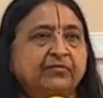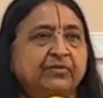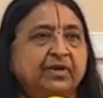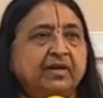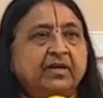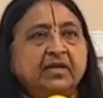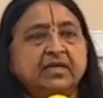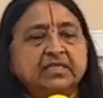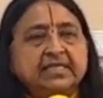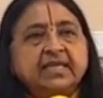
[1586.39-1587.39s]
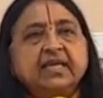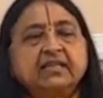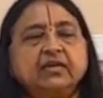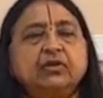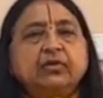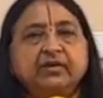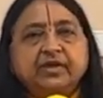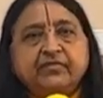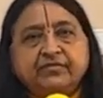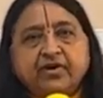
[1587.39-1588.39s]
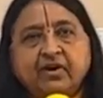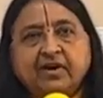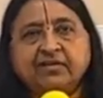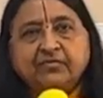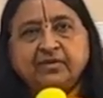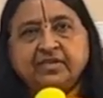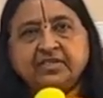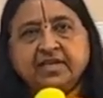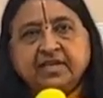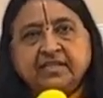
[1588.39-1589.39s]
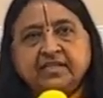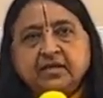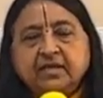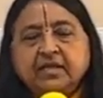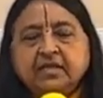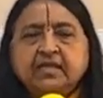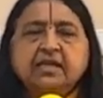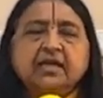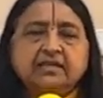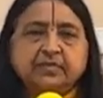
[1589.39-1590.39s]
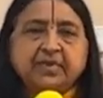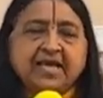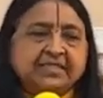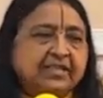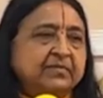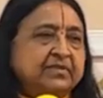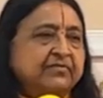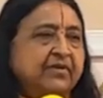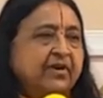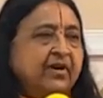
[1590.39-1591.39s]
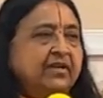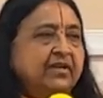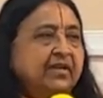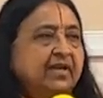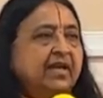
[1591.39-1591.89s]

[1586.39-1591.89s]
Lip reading: if we are singing the glory of God, if we are chanting the leelas, pastimes of God,